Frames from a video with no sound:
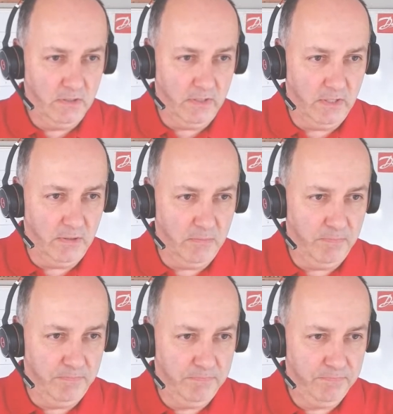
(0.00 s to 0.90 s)

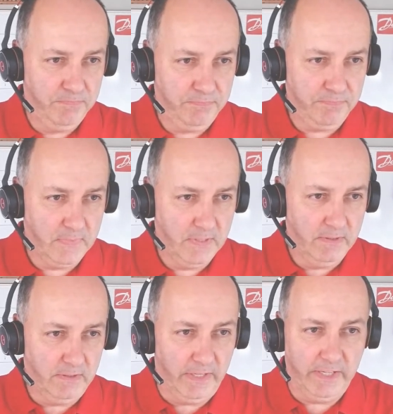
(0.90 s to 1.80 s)
I
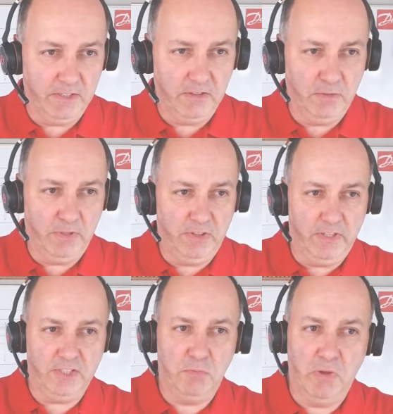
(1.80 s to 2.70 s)
don't know whether
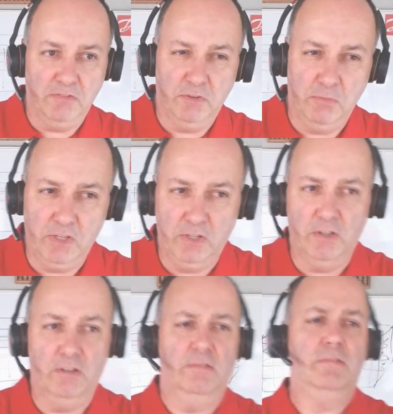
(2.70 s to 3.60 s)
that's meant for me or
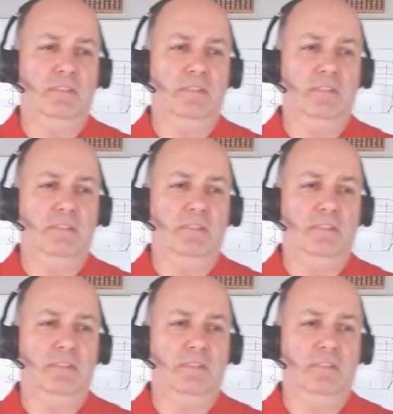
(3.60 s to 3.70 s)
not.